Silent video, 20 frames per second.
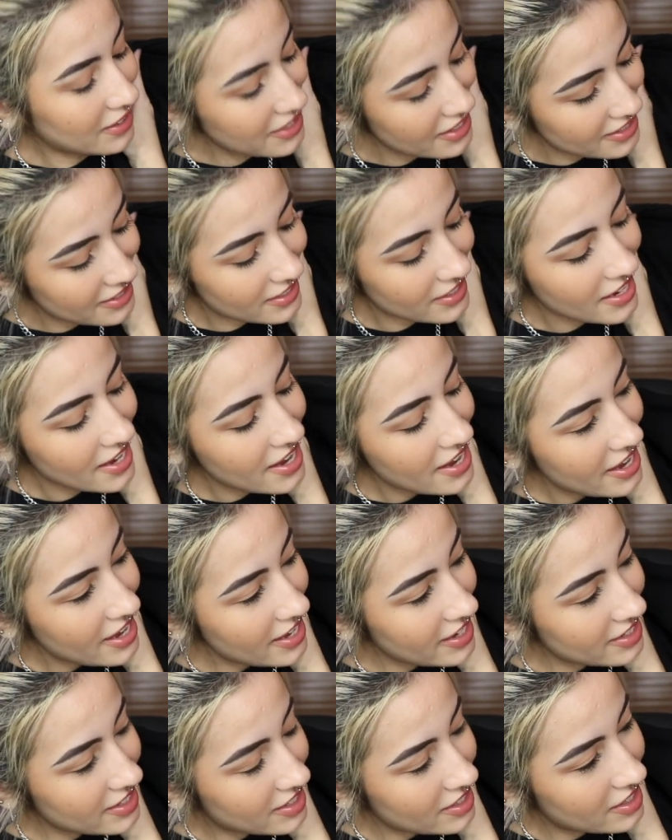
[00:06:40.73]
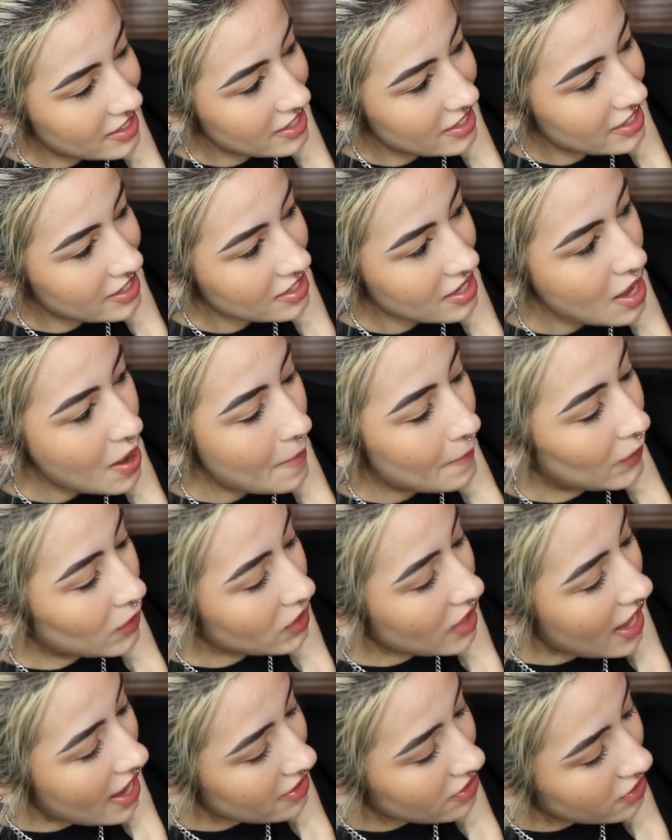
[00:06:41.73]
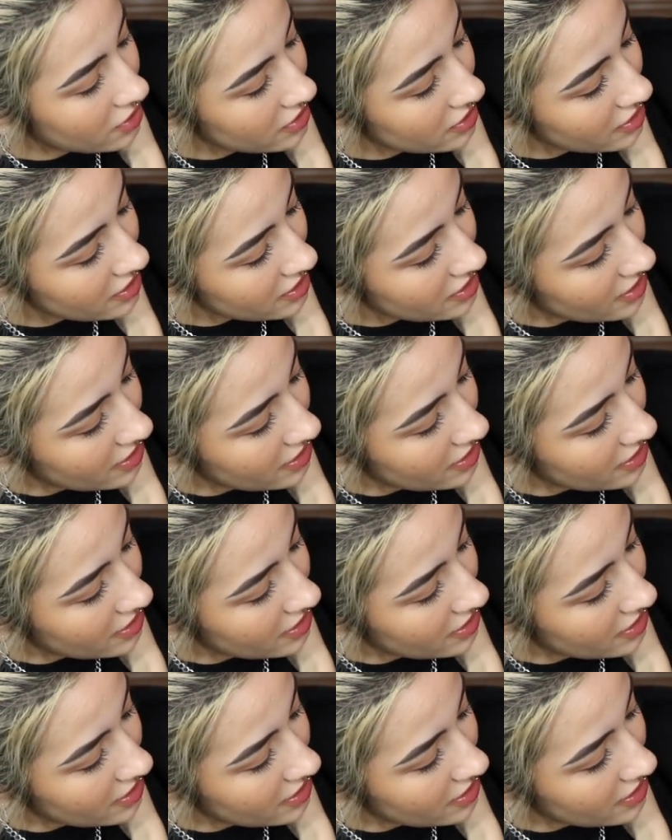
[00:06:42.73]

least is this black hoodie